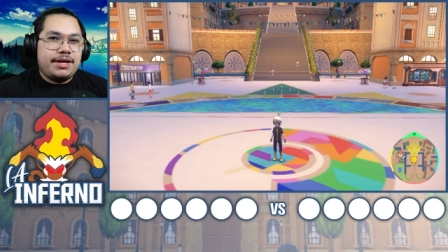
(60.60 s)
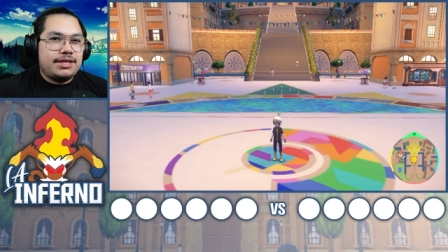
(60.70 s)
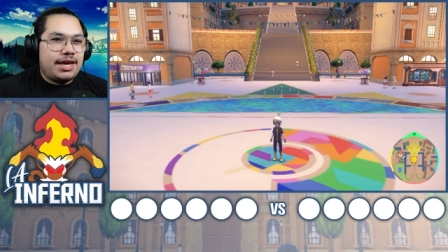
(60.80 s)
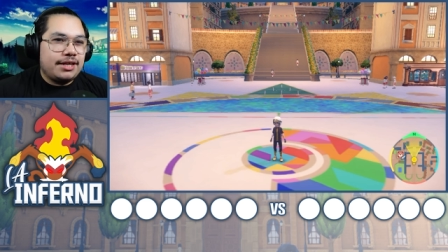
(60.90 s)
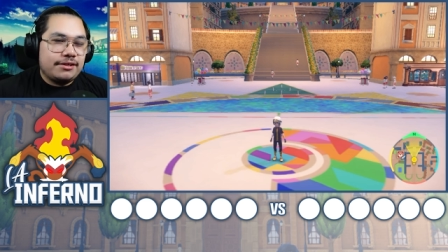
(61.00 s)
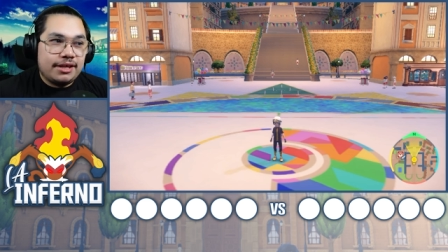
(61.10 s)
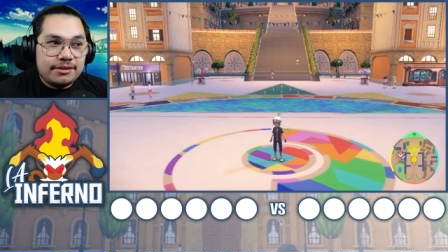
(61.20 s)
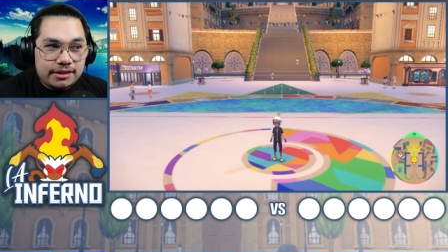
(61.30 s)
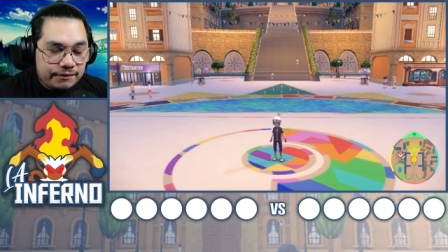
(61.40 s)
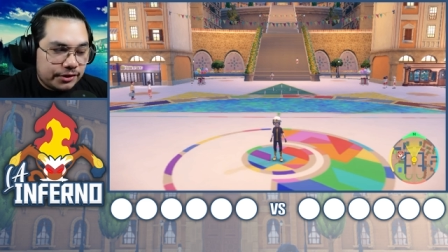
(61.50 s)
head to head
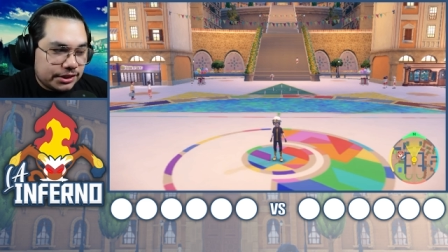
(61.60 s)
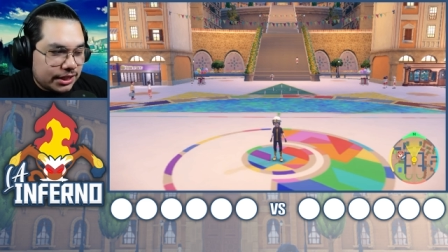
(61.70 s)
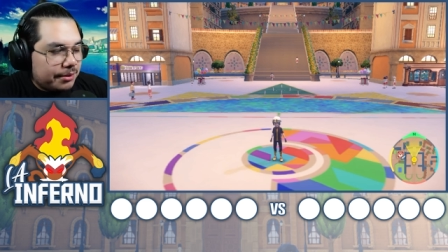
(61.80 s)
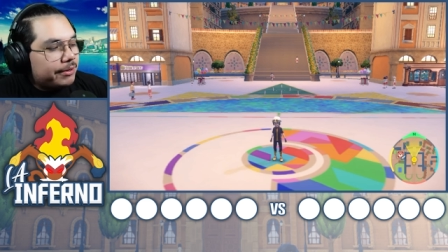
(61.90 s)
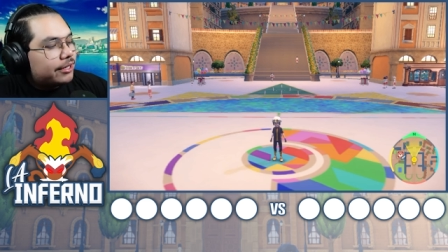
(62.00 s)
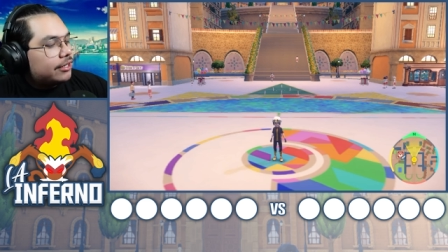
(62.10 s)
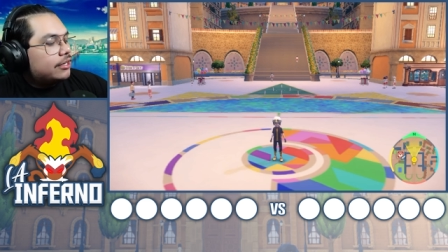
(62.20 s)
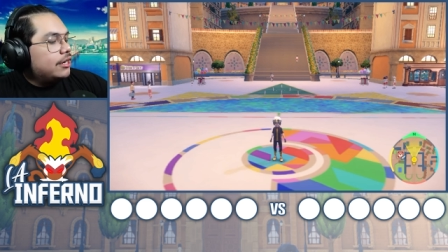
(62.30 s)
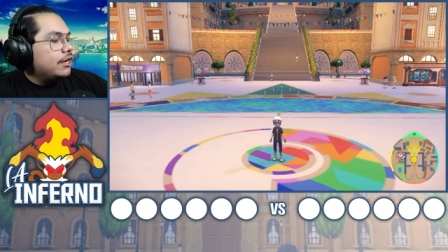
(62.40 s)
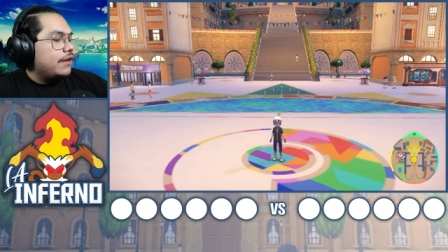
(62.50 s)
is the first
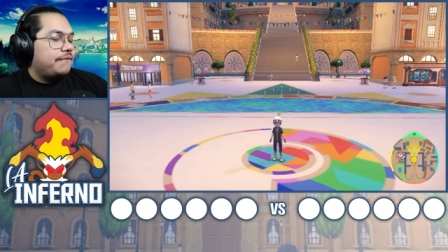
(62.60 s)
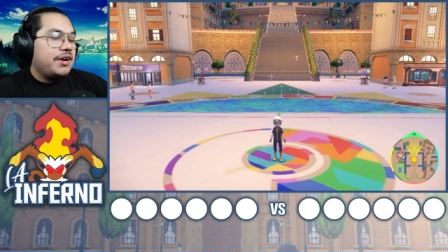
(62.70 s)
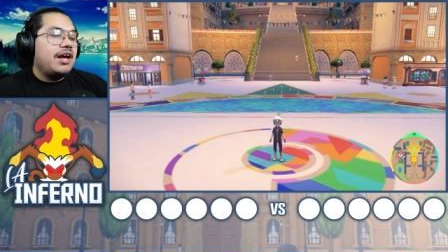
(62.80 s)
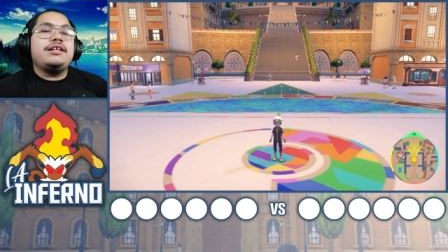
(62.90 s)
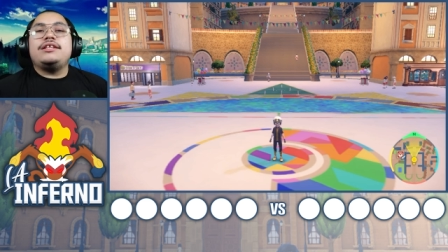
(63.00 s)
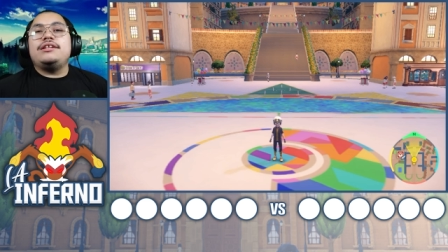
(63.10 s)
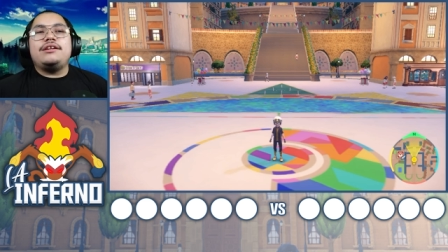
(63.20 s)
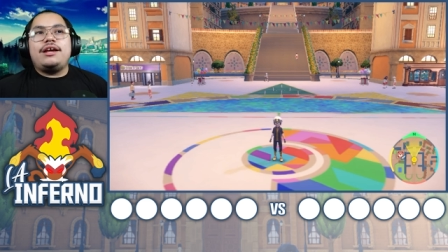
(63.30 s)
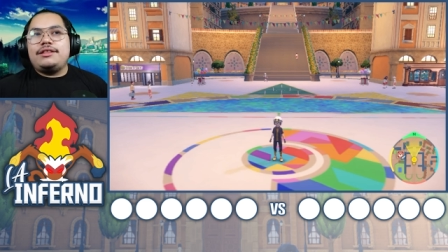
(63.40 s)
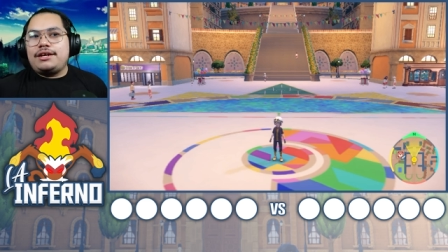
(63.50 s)
tiebreaker. If not,
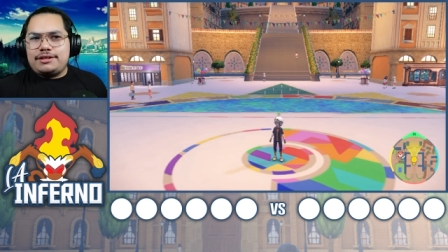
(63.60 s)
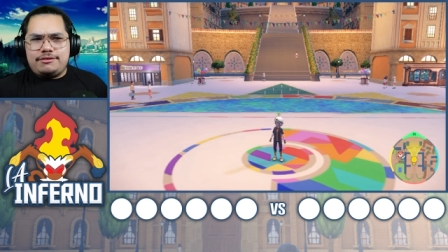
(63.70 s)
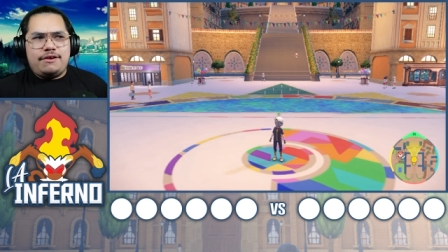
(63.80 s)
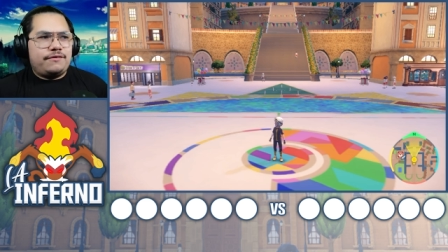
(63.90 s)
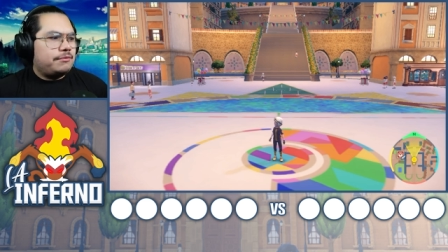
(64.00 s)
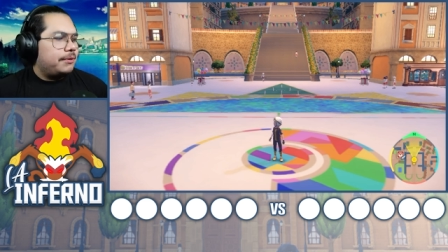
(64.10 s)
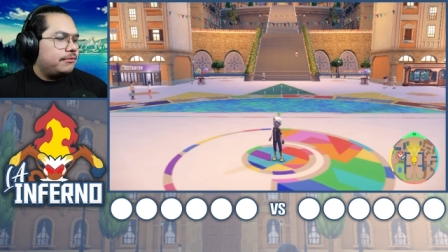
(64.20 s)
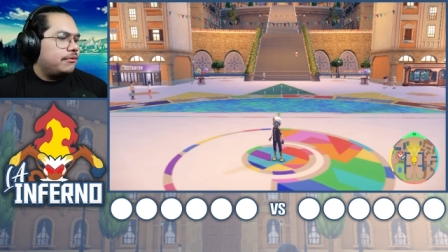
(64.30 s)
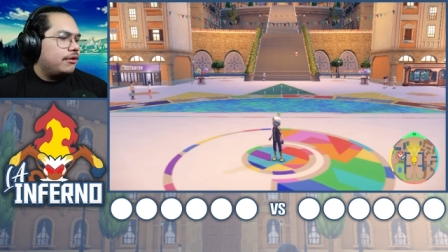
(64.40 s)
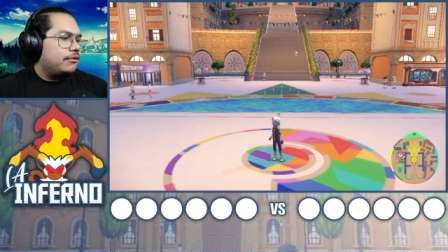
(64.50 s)
then I think I still have first
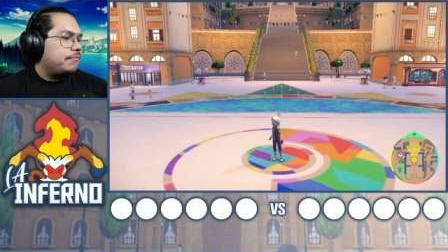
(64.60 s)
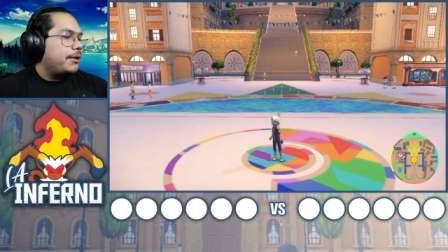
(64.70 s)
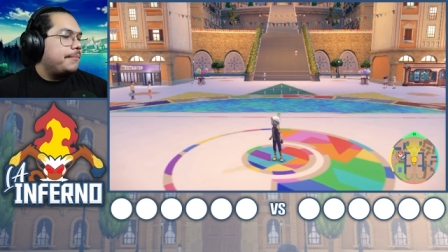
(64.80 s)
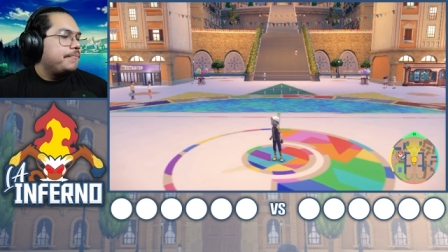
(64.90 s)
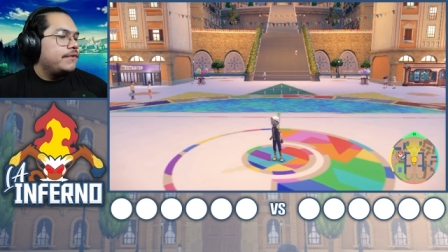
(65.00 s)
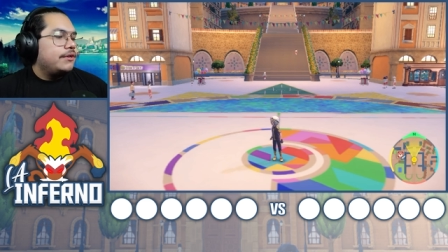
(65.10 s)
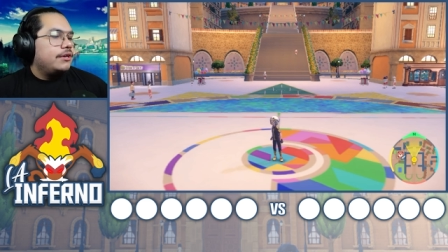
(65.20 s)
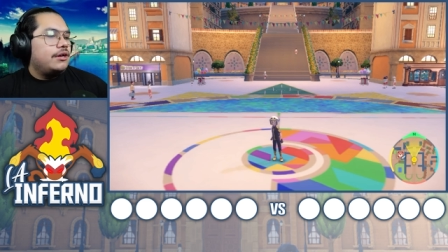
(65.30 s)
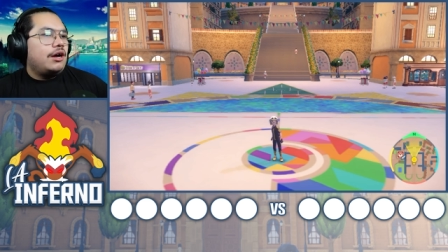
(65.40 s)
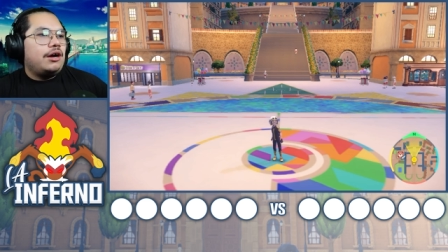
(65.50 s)
place regardless. But
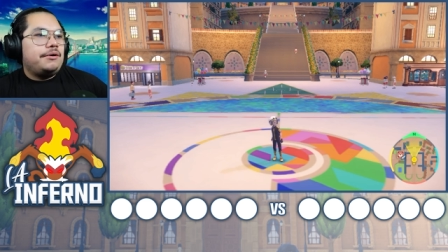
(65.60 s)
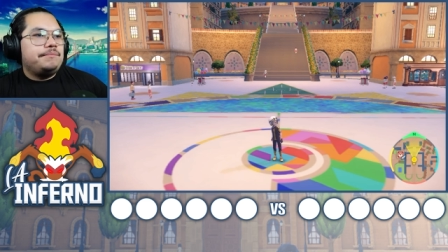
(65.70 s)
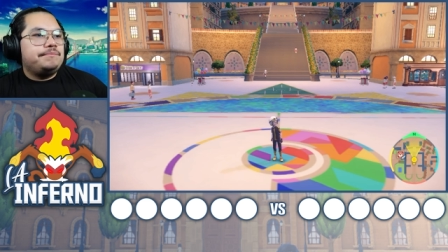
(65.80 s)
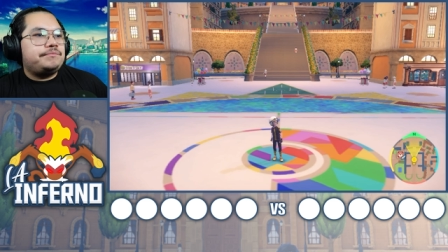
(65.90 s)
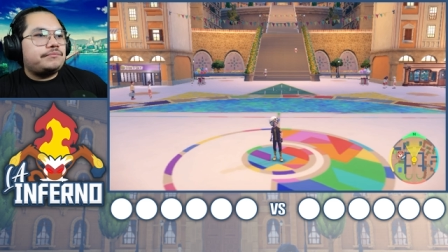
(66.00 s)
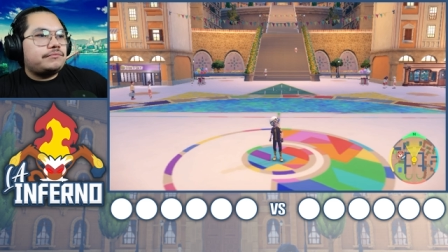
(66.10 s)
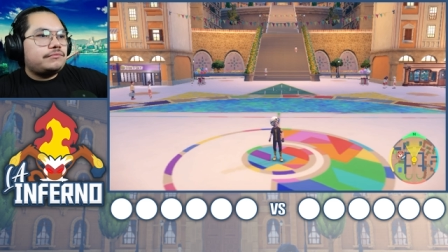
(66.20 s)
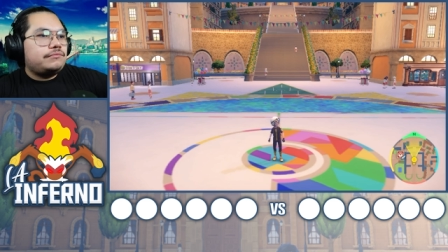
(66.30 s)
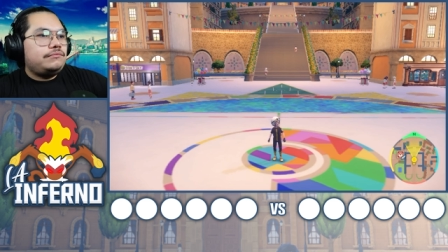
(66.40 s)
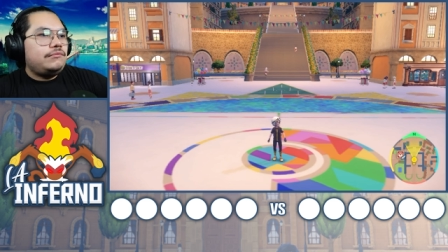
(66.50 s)
um
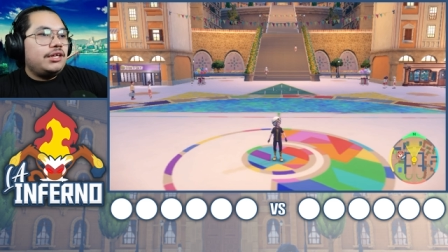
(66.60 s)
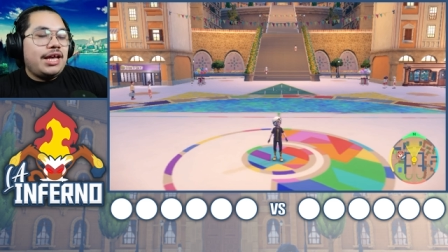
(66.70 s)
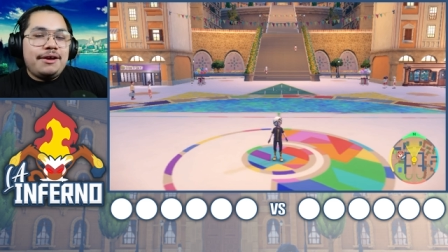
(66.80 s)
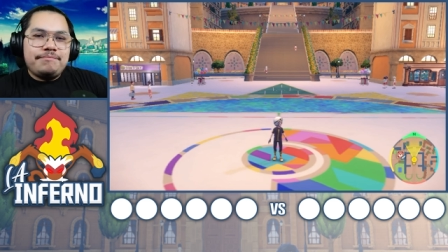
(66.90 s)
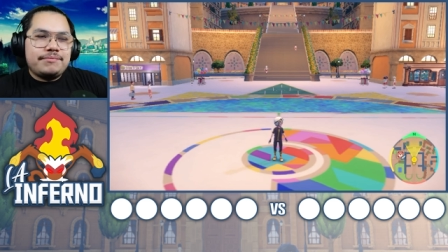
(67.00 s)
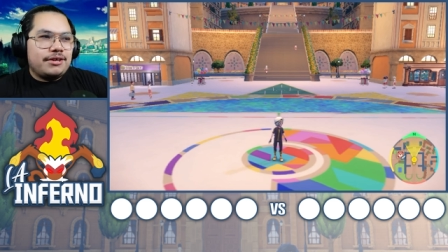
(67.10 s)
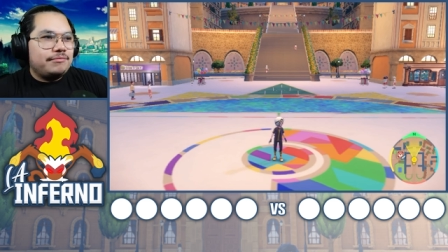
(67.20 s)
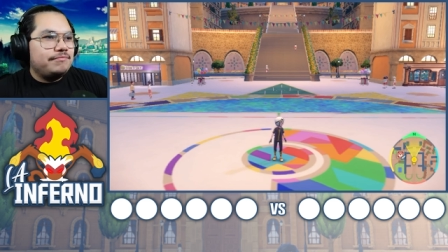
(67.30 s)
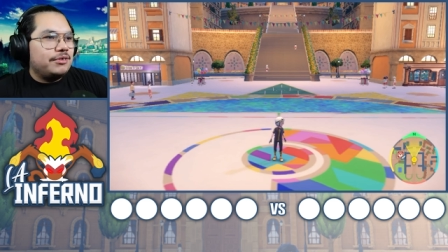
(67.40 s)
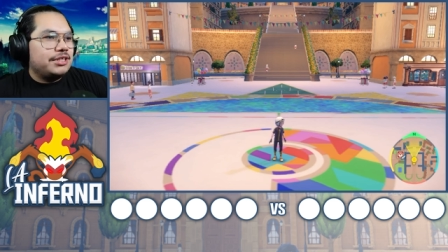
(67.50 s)
yeah,
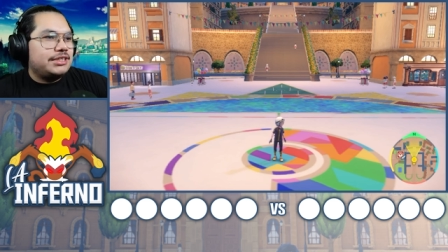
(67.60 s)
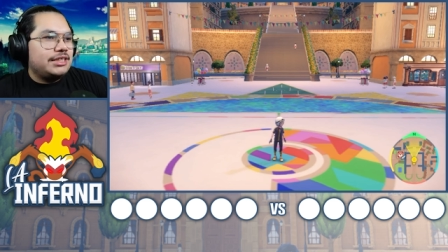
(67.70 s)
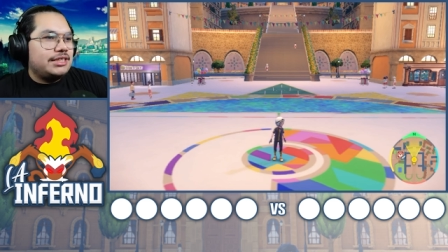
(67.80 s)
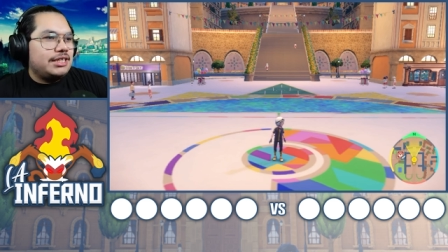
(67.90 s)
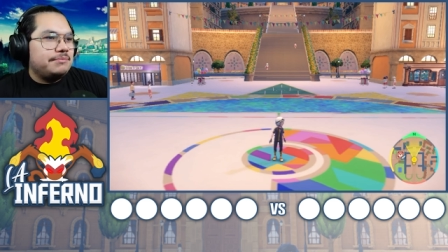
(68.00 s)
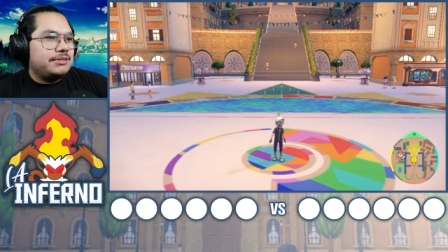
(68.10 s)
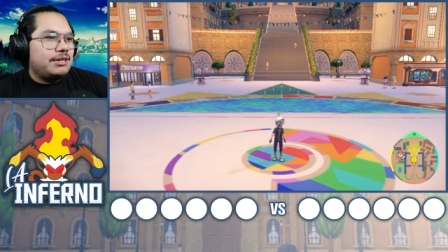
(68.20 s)
so we're gonna see the teams